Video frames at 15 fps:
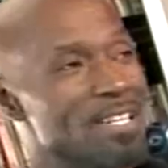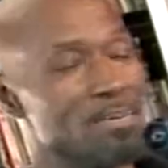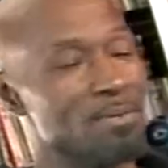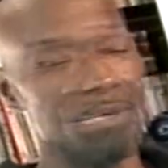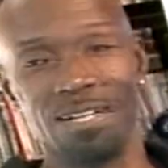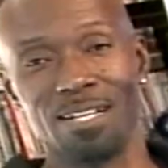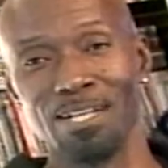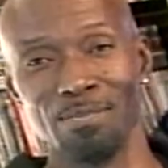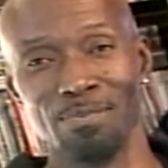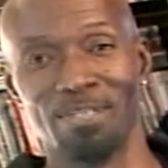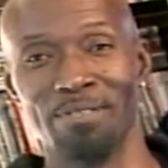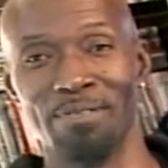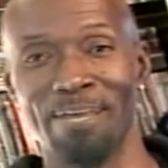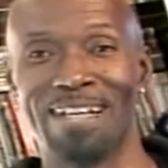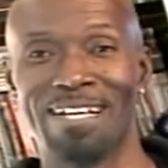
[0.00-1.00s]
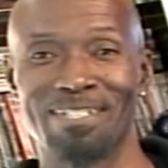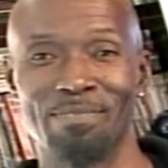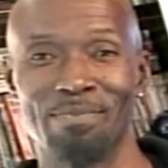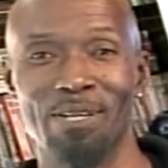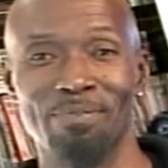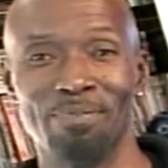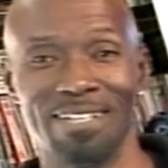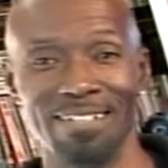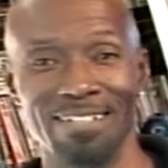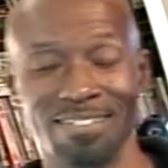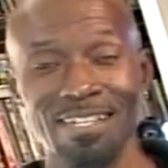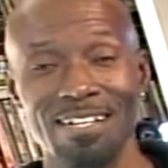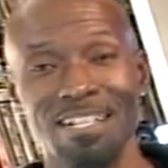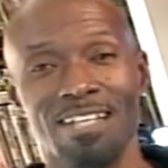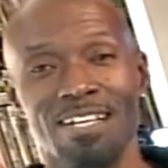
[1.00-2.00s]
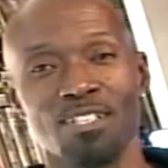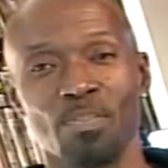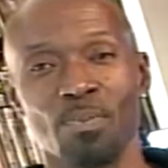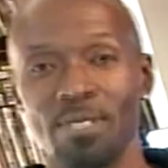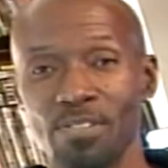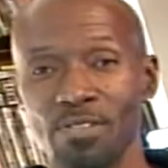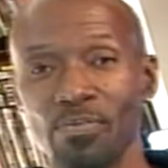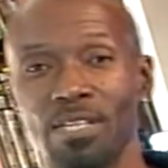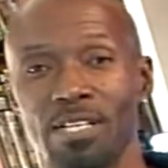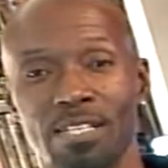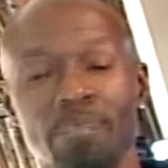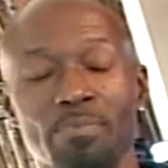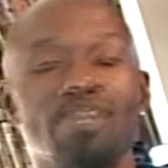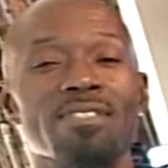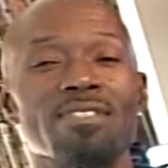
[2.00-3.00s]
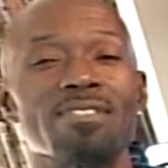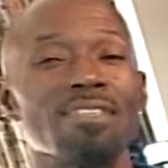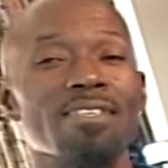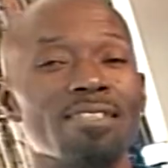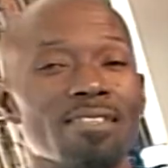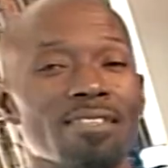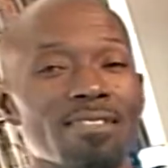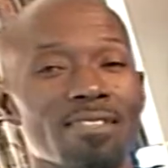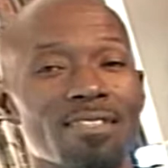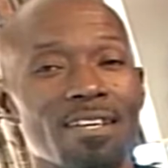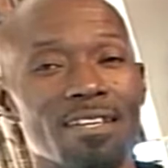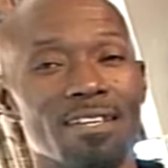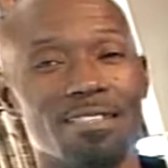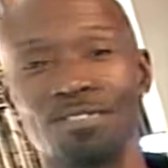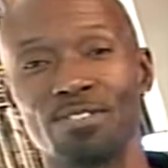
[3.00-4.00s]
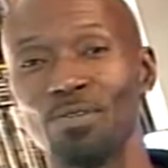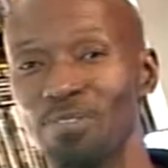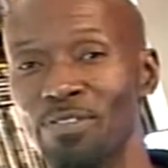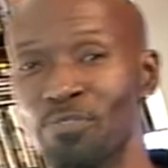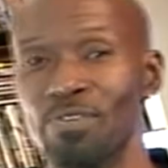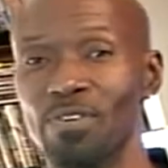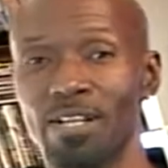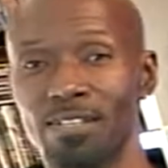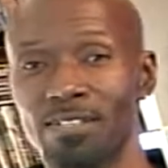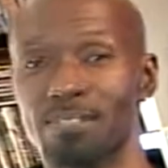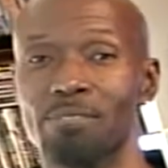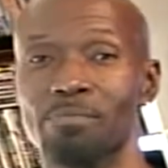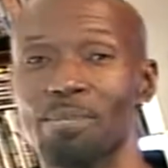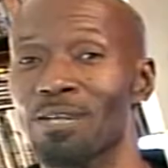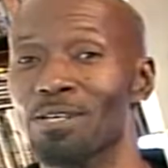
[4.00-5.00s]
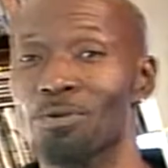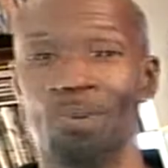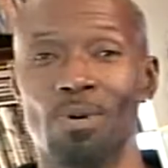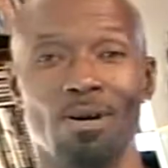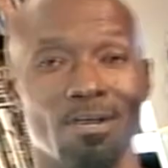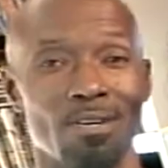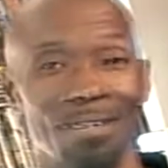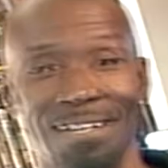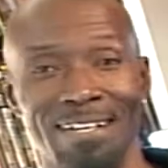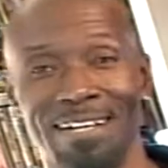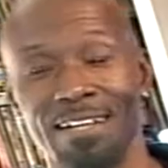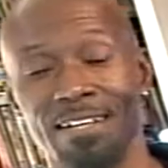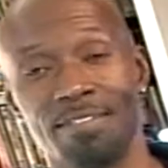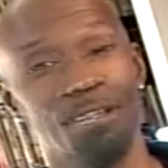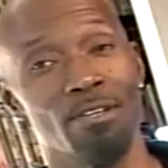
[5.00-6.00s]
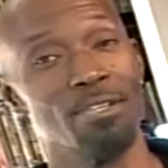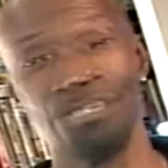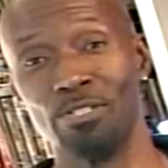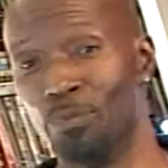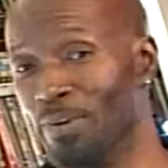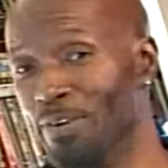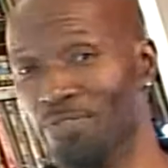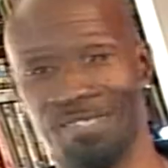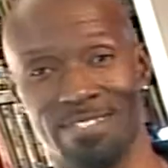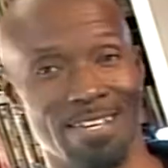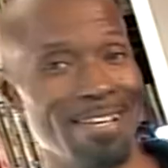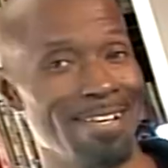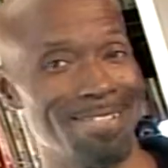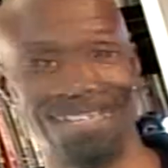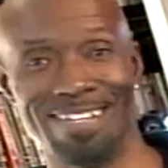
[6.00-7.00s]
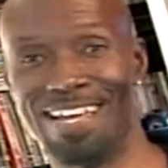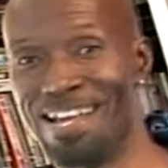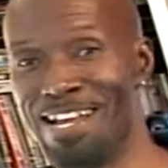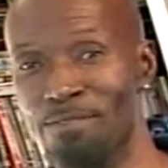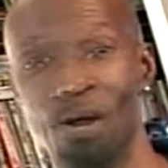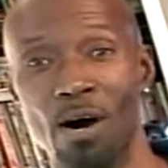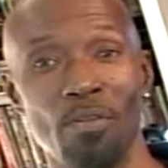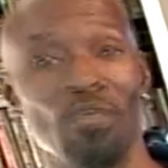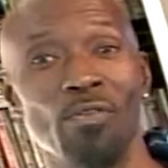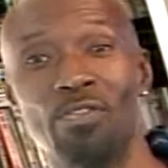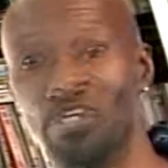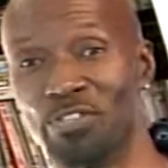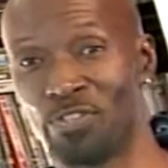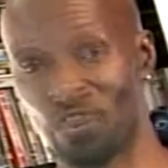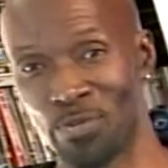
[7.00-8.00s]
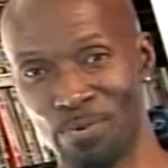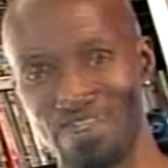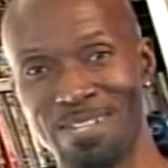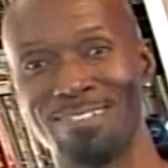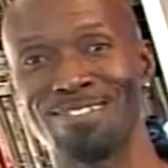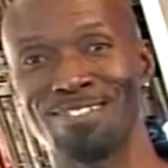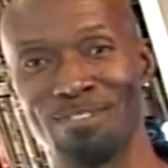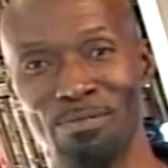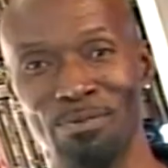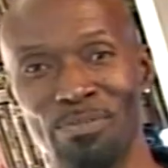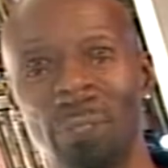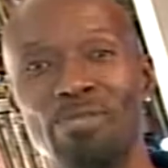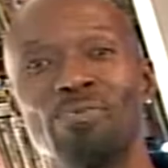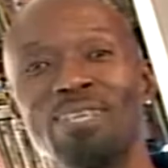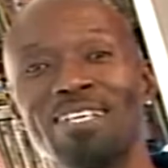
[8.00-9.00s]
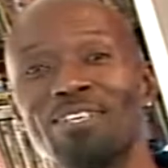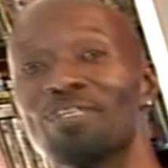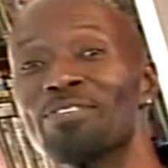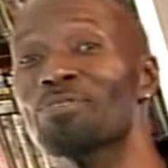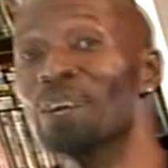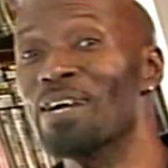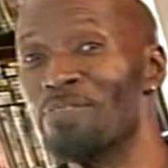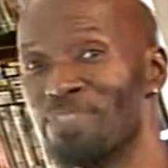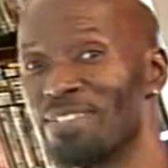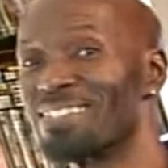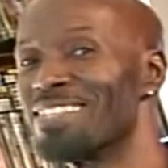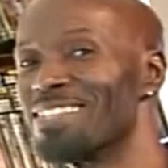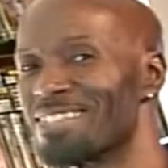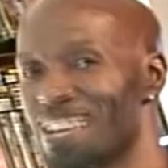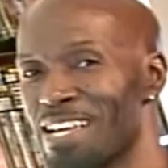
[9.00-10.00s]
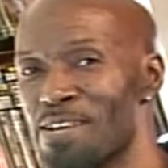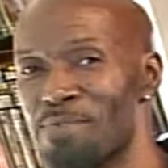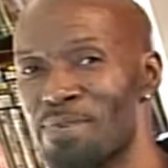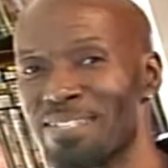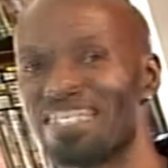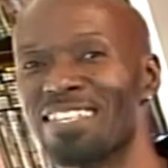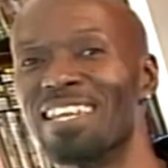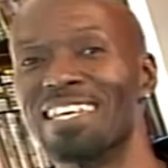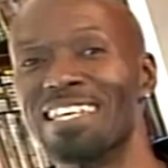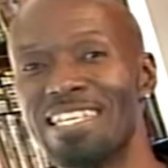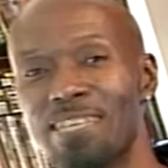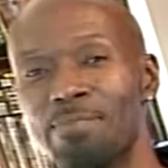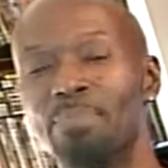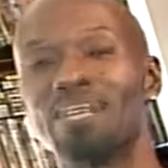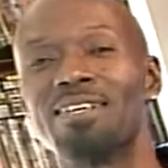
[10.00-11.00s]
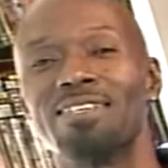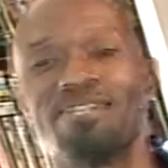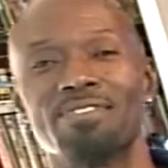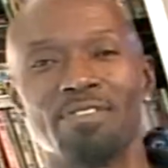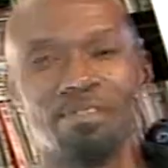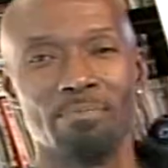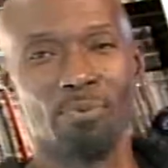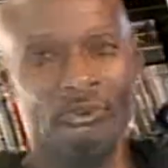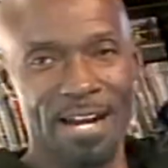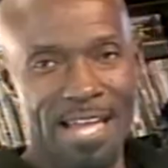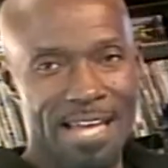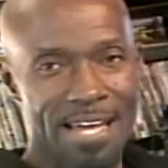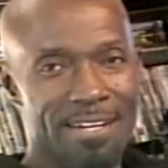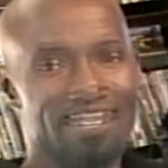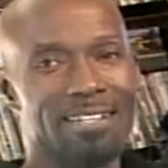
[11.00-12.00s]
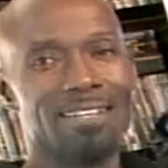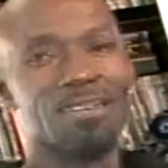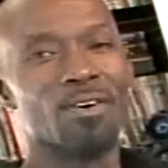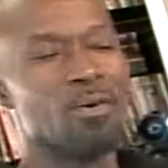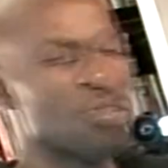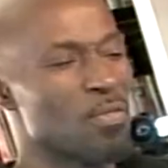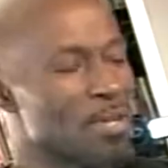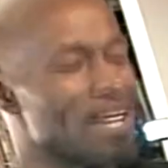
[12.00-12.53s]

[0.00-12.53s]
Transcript: when it comes to the basketball players. Specifically, let me just say this. It's so unfair because LaMelo Ball, they only reference his name. Although there's 3 students, they really only reference his name as the lead because of the brand and the whole thing.